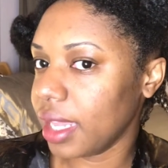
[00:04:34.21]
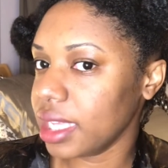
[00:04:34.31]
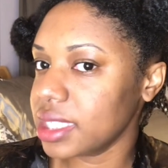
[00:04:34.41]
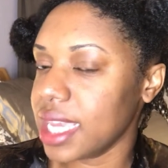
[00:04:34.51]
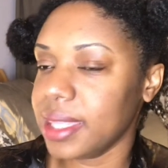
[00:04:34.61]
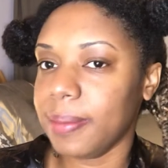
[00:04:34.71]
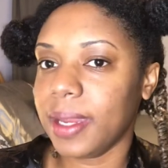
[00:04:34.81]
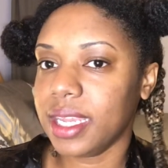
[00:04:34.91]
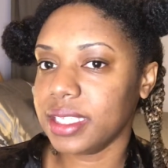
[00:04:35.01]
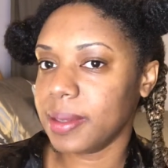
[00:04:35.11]
looks like the
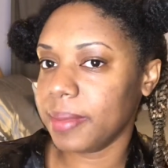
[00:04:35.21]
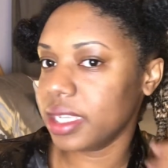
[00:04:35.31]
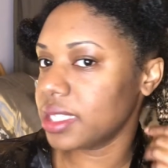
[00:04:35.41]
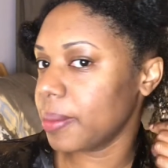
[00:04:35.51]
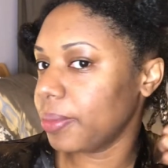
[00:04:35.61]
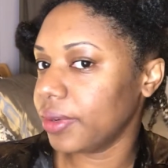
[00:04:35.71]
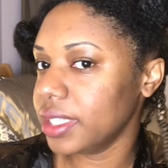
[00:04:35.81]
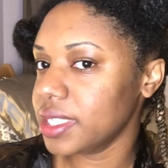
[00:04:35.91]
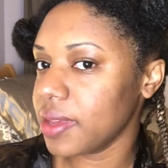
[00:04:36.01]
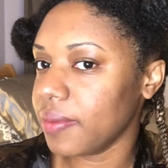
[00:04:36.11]
products are mixing
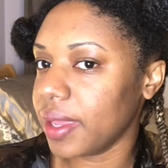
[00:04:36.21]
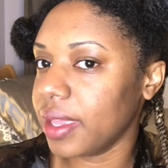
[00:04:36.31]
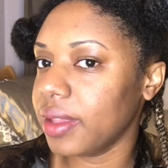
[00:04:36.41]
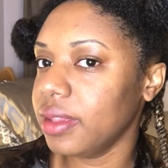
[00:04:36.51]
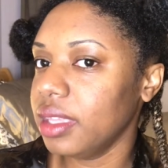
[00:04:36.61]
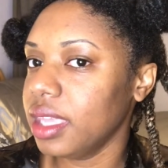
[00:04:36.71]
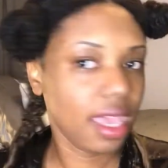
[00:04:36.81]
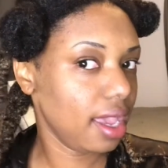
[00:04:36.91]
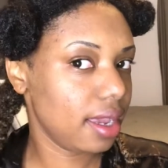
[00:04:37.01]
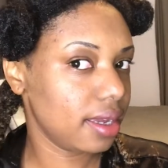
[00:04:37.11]
pretty well
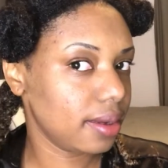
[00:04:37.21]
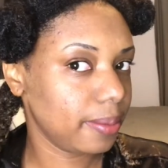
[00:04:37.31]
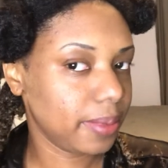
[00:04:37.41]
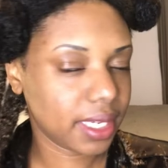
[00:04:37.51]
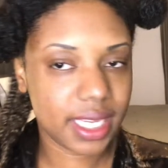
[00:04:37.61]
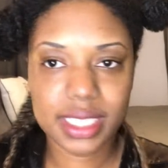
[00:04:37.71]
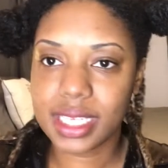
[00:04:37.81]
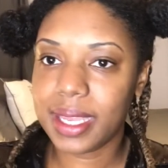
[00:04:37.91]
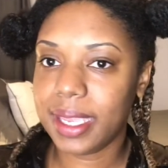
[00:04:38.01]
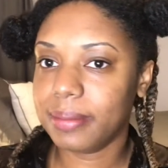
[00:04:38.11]
because
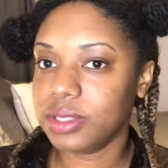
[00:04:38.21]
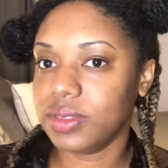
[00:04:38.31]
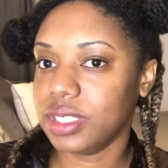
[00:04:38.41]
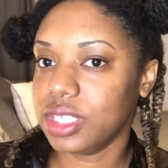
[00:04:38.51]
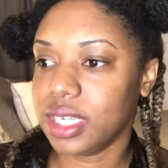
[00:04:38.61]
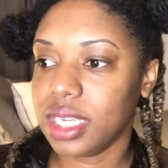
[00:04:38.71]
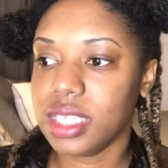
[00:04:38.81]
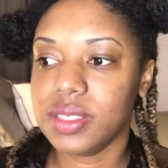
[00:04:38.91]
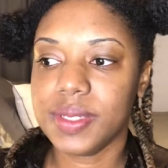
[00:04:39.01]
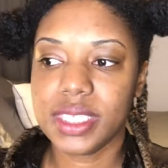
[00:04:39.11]
I am doing chunky
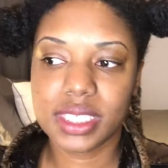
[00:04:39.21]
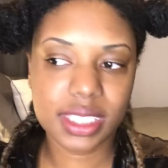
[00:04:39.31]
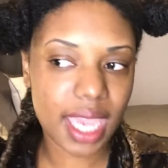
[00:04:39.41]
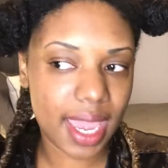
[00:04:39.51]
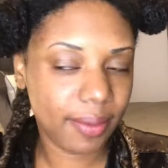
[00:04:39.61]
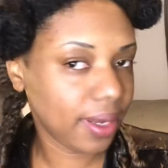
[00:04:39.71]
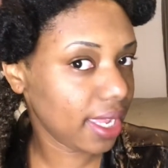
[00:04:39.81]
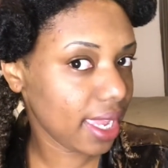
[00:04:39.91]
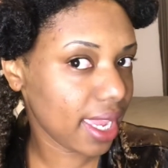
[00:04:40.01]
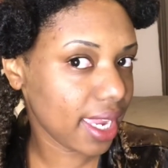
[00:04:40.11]
twists. I went
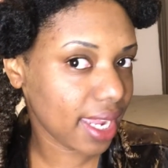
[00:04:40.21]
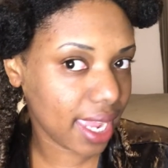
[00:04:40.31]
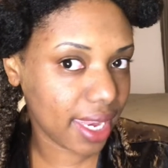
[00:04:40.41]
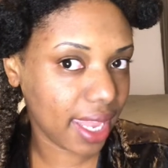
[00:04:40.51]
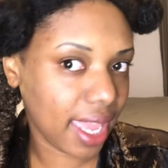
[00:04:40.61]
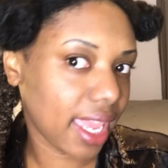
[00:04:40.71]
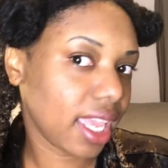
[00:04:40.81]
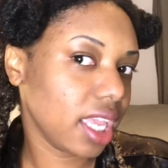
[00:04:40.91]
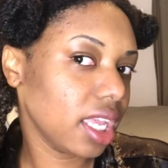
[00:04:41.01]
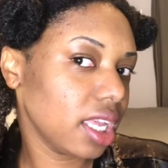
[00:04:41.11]
ahead and
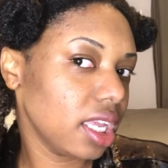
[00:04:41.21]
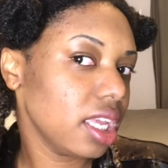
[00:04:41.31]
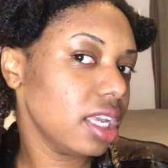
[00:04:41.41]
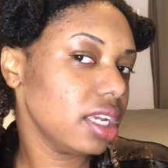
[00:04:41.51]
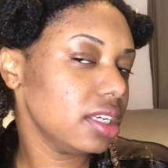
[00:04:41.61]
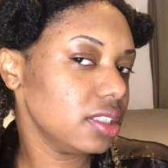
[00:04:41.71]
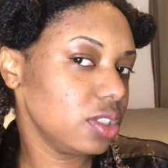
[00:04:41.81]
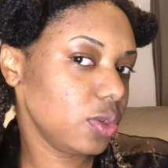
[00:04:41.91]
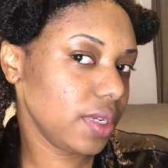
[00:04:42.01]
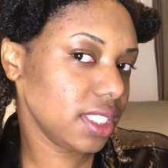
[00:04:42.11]
like
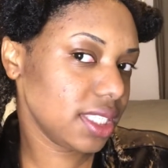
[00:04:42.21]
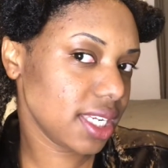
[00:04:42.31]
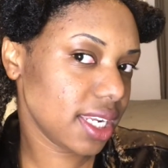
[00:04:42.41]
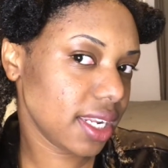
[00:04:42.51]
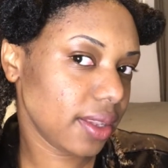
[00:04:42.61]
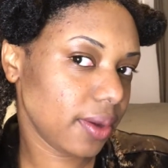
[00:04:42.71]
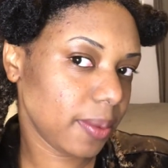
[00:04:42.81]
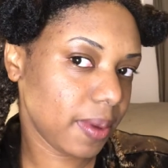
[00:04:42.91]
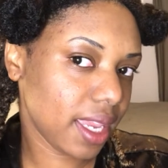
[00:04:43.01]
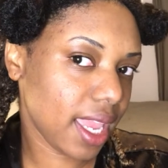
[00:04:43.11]
twisted it a little
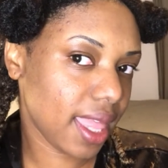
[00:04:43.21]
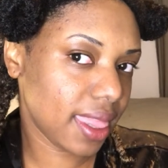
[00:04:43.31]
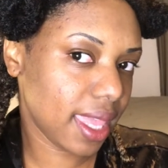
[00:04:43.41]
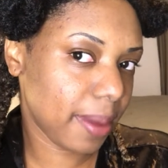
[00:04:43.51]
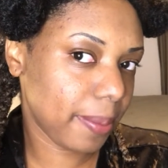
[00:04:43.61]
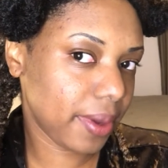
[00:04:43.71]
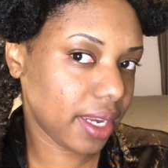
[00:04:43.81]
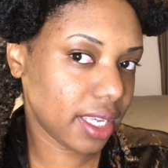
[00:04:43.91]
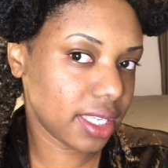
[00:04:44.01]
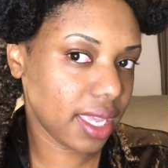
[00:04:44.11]
bit and then put
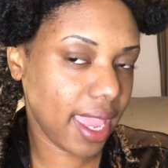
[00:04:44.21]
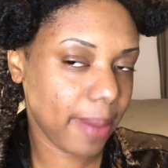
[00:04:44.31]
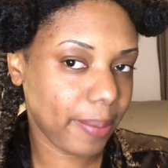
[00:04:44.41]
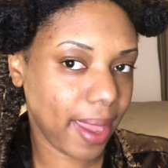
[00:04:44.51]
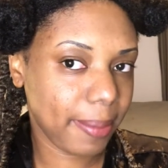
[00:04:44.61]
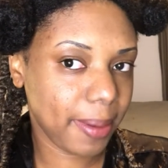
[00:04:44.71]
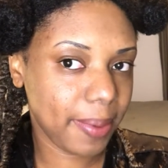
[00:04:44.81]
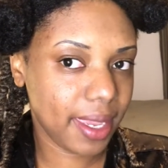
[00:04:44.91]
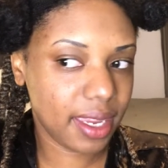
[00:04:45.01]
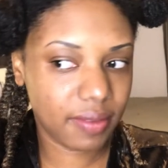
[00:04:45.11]
a bobby
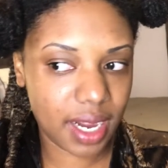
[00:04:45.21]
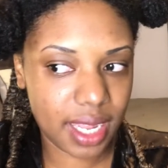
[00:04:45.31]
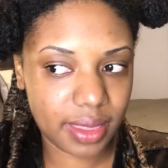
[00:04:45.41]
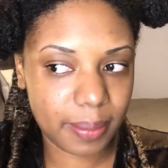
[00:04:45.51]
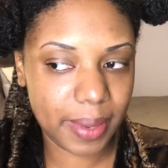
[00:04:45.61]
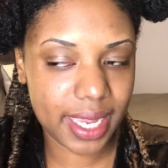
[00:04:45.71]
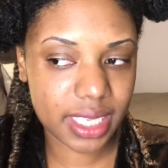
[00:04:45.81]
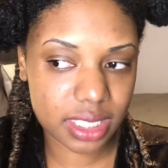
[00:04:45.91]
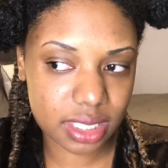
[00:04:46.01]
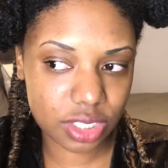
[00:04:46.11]
pin right at the
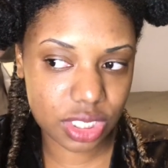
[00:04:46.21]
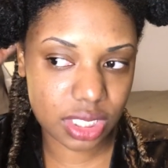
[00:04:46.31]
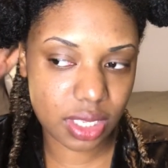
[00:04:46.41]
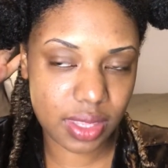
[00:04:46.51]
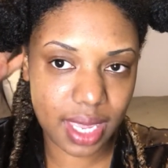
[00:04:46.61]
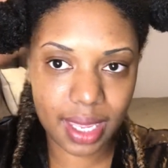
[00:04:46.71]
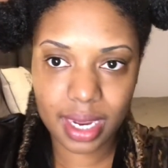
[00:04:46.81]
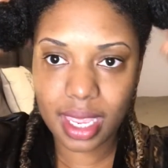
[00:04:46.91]
base just so that